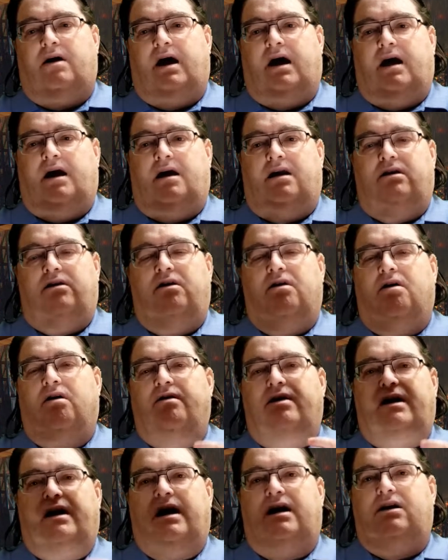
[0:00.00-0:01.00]
and you
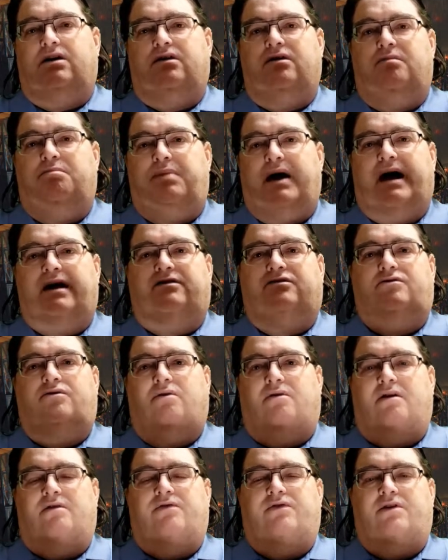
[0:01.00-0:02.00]
already got a good
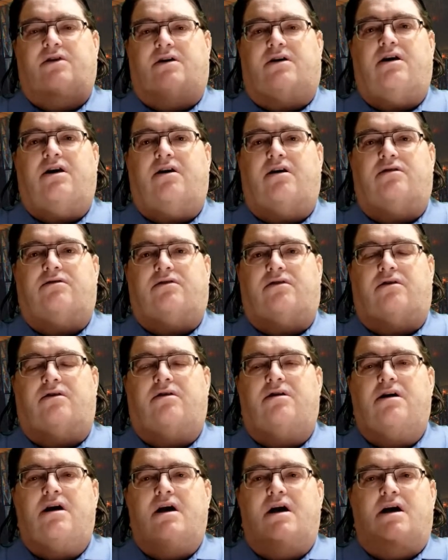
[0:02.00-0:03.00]
backstory for your character.
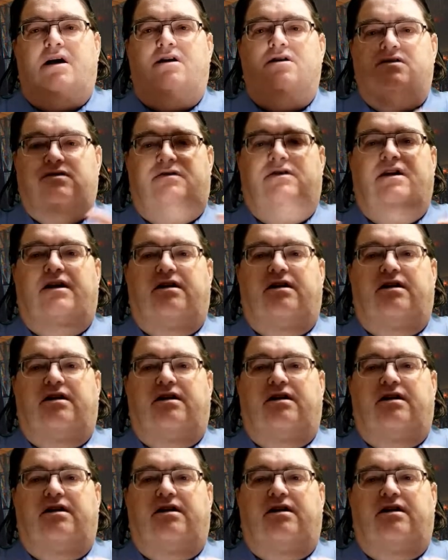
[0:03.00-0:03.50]
You just need